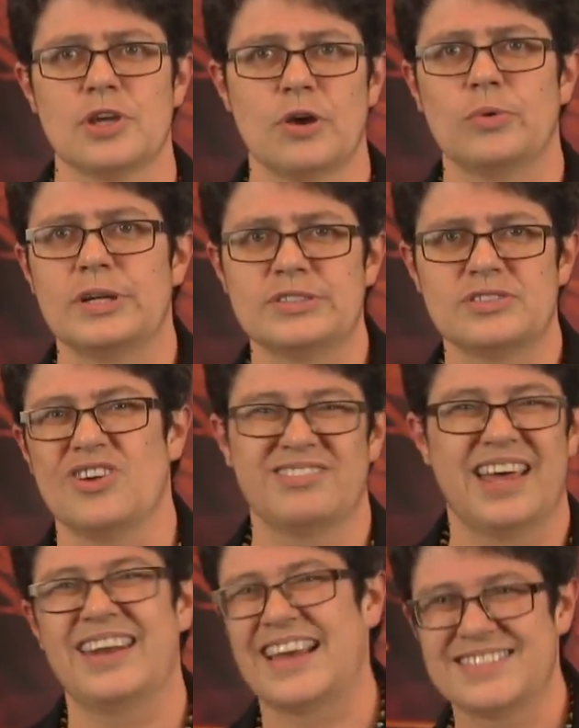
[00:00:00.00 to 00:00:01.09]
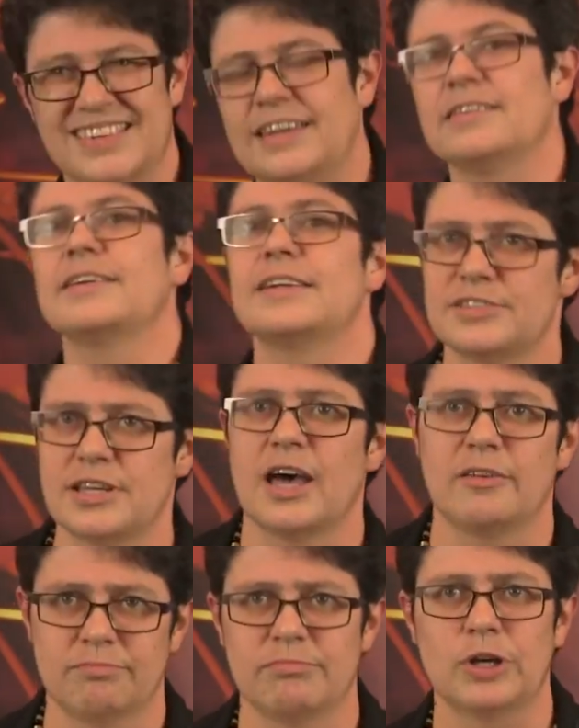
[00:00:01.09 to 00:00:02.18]
So it's not done accidentally, it's
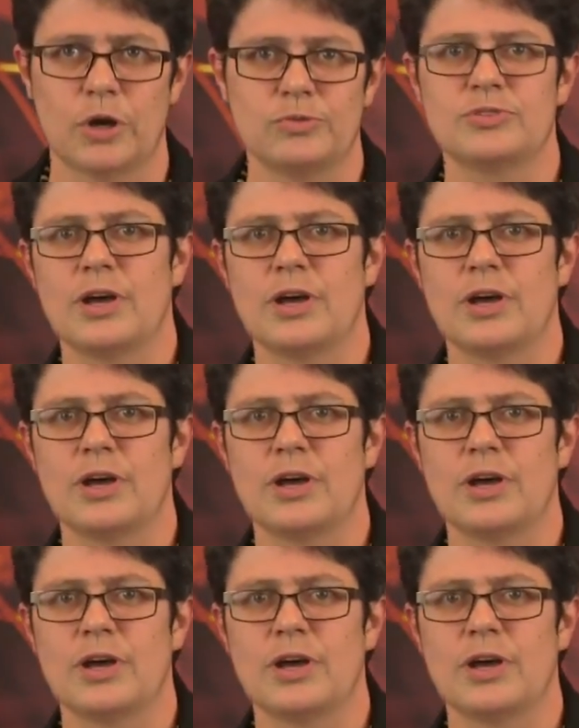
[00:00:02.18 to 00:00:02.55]
done, you know,